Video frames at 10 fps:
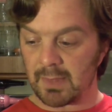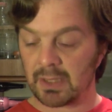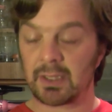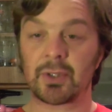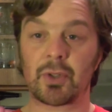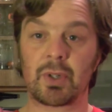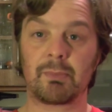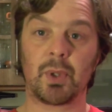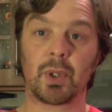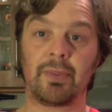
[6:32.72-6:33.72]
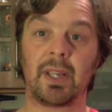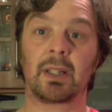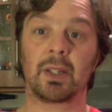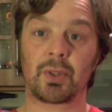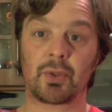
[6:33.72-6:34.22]
I'd like to drink more of it.
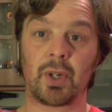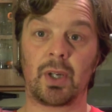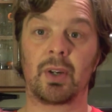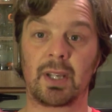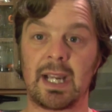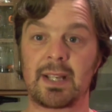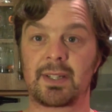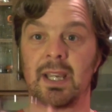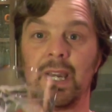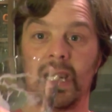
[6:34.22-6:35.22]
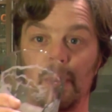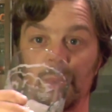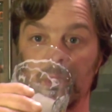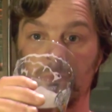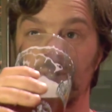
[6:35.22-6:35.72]
I'd like to try it on cask. How
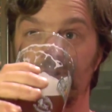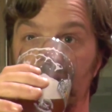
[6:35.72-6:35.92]
would I rate